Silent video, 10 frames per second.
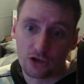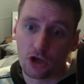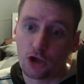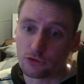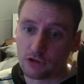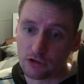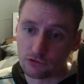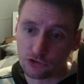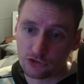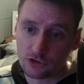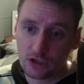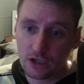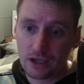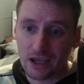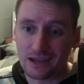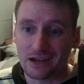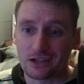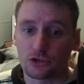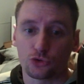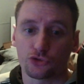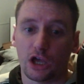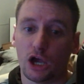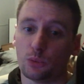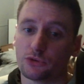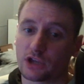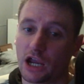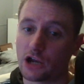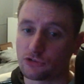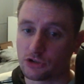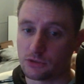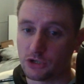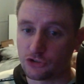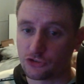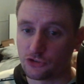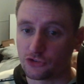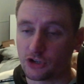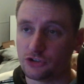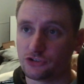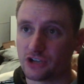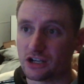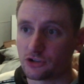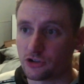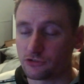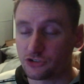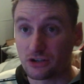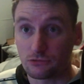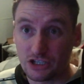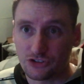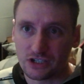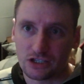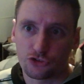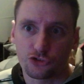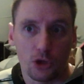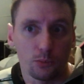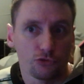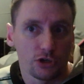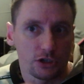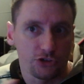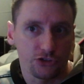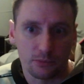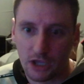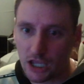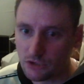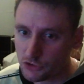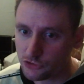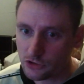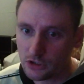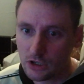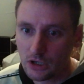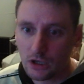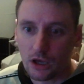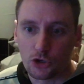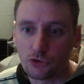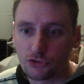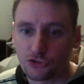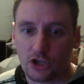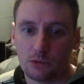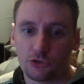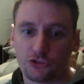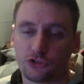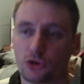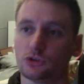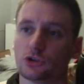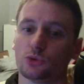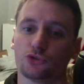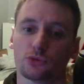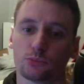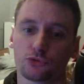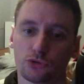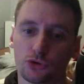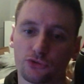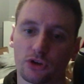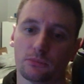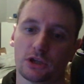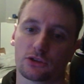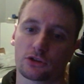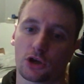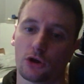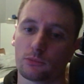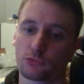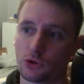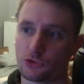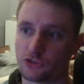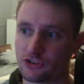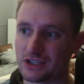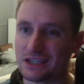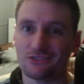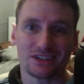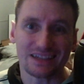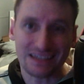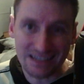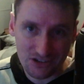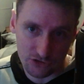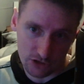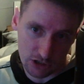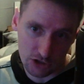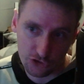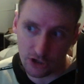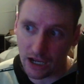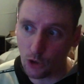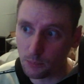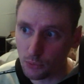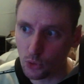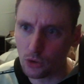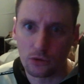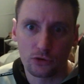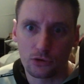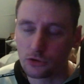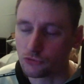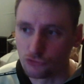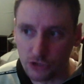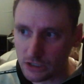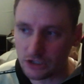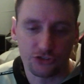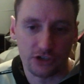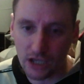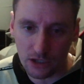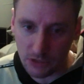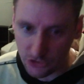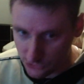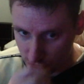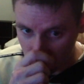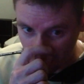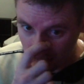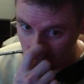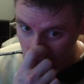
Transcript: and other areas. AI can also help with character animations and generating some realistic behaviors. And over time, this is only going to improve and make the current process even easier to output realistic animations.